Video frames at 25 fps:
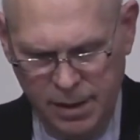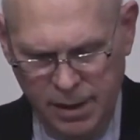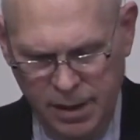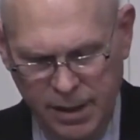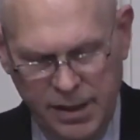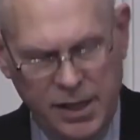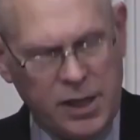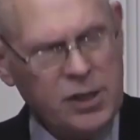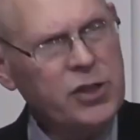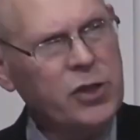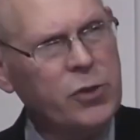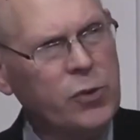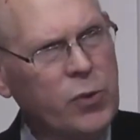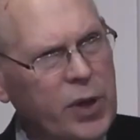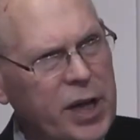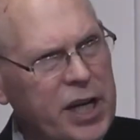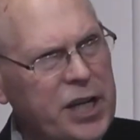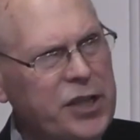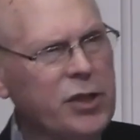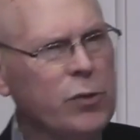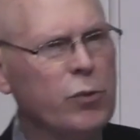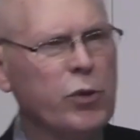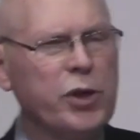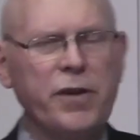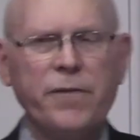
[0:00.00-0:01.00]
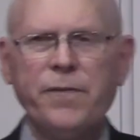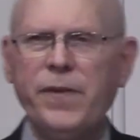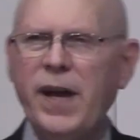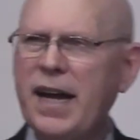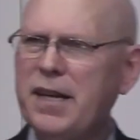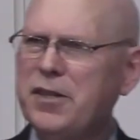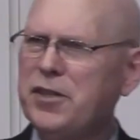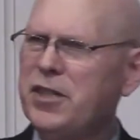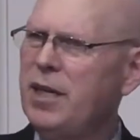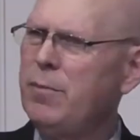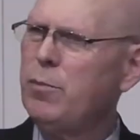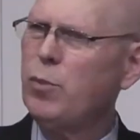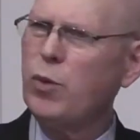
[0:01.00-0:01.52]
And there's a reason when you find
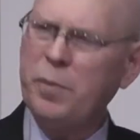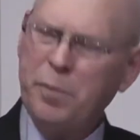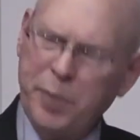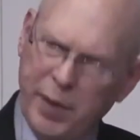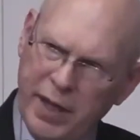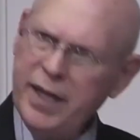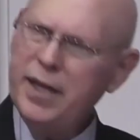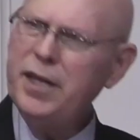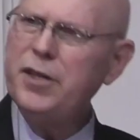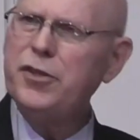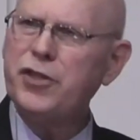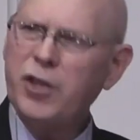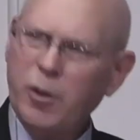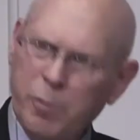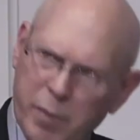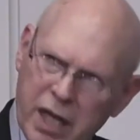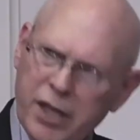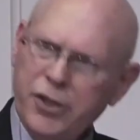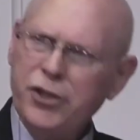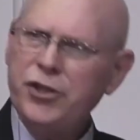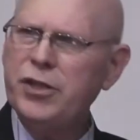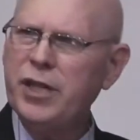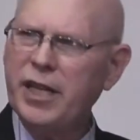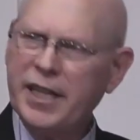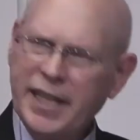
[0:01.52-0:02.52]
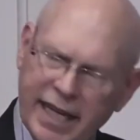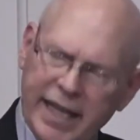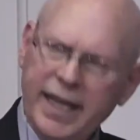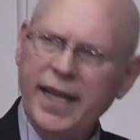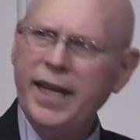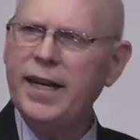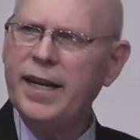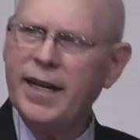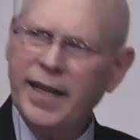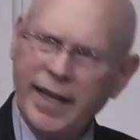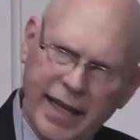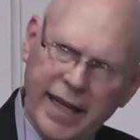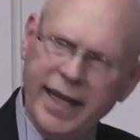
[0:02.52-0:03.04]
something repeated so much
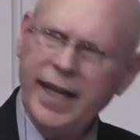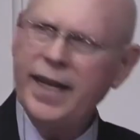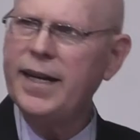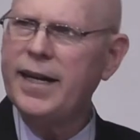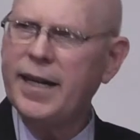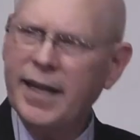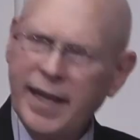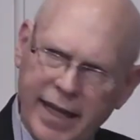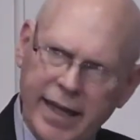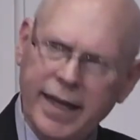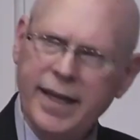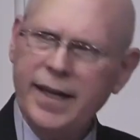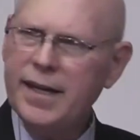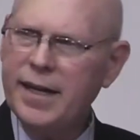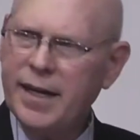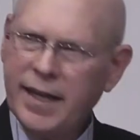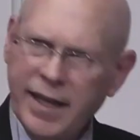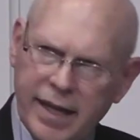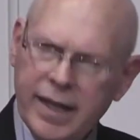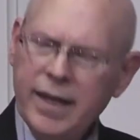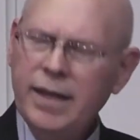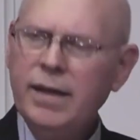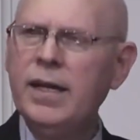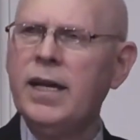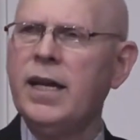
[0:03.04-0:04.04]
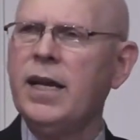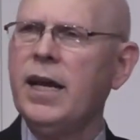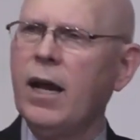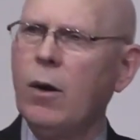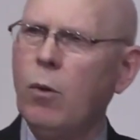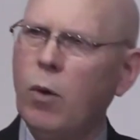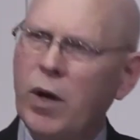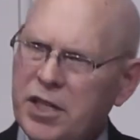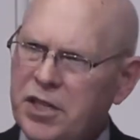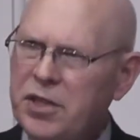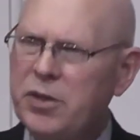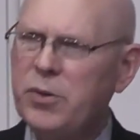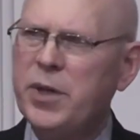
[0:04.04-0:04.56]
again and again and again and again. And
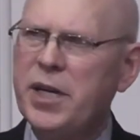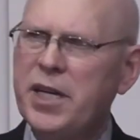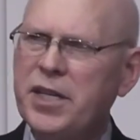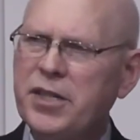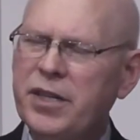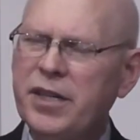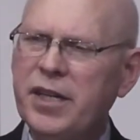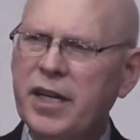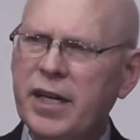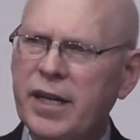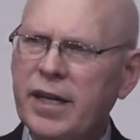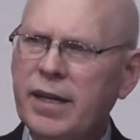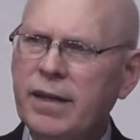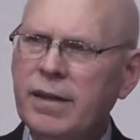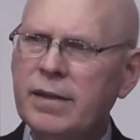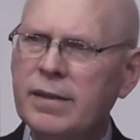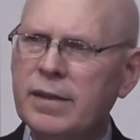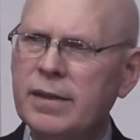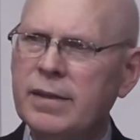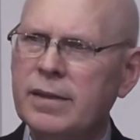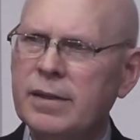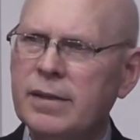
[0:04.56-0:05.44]
what's the reason here?